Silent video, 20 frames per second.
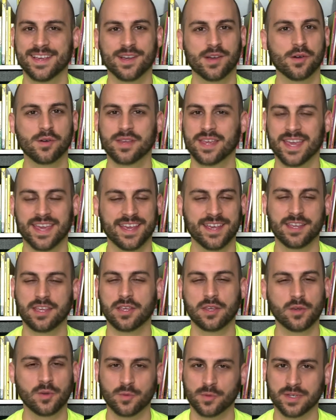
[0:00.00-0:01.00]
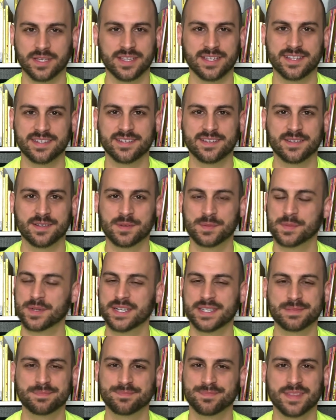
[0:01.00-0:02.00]
okay, you win.
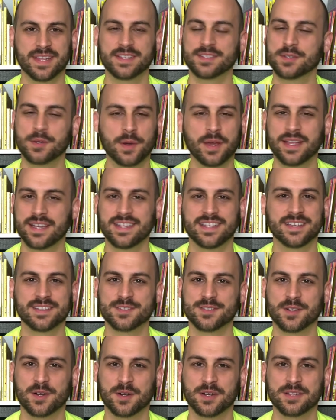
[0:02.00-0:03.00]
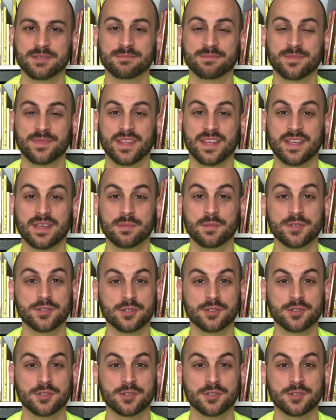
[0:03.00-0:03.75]
Well, let's go ahead and get started. Mr.